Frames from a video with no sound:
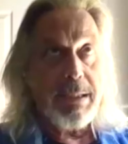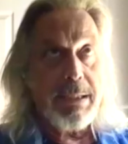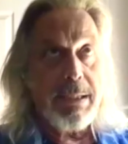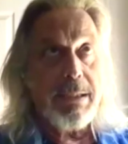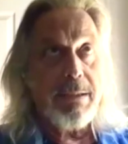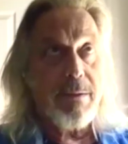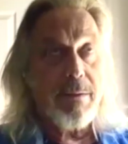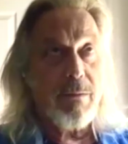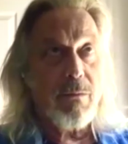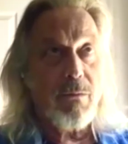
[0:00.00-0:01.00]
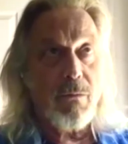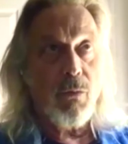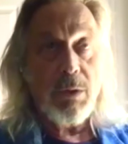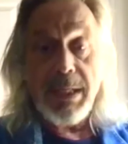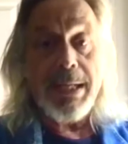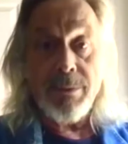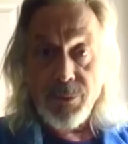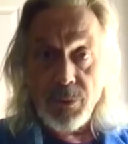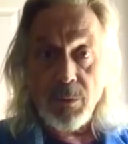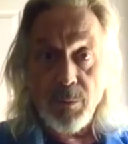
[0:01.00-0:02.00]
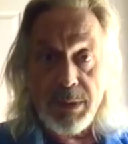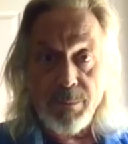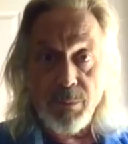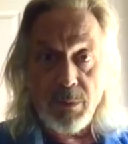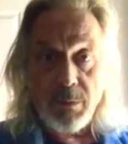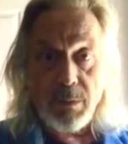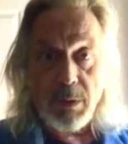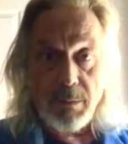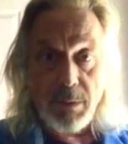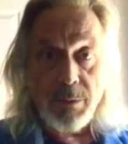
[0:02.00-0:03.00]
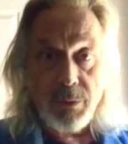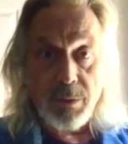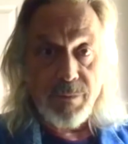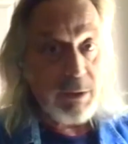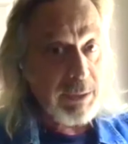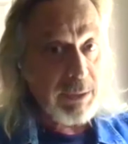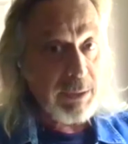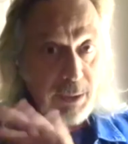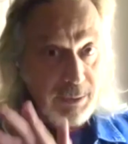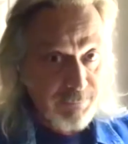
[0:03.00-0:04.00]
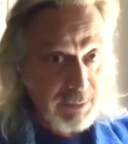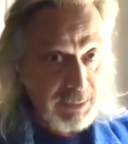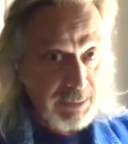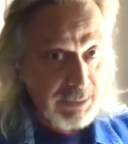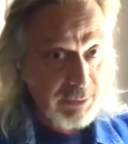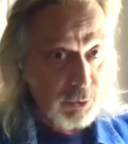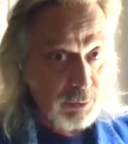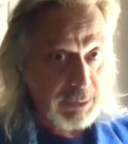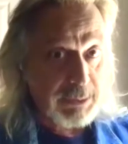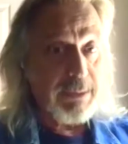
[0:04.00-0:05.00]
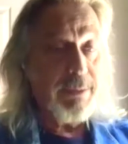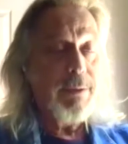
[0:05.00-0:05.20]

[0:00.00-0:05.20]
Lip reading: he would counsel people also very confidentially.